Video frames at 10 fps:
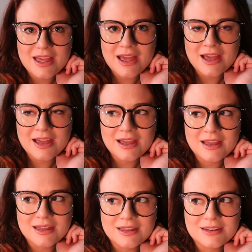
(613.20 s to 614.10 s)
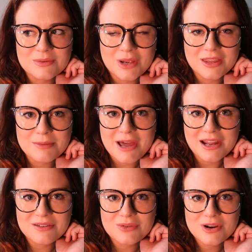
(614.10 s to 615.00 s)
And wiggle it
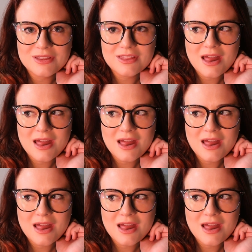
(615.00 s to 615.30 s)
back and forth?